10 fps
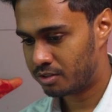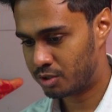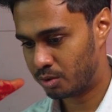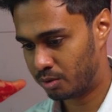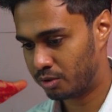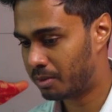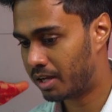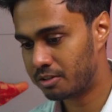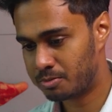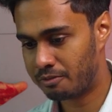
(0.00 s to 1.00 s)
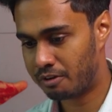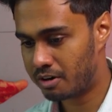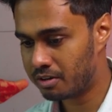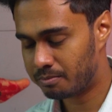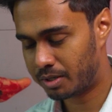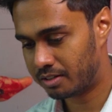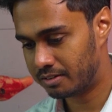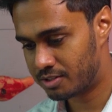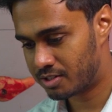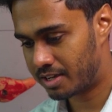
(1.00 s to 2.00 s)
So your mileage may vary, but
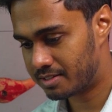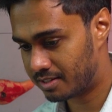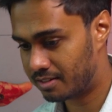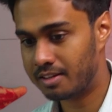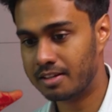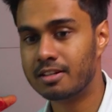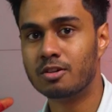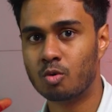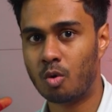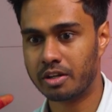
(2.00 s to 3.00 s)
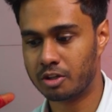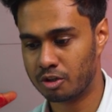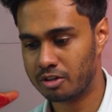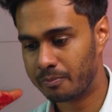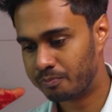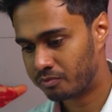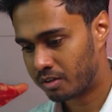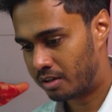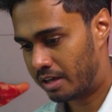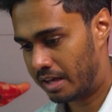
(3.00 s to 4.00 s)
in this case it did quite good.
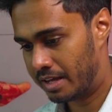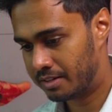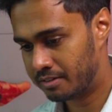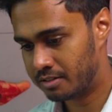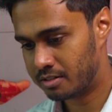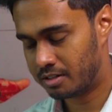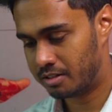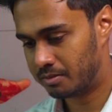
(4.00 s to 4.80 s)
And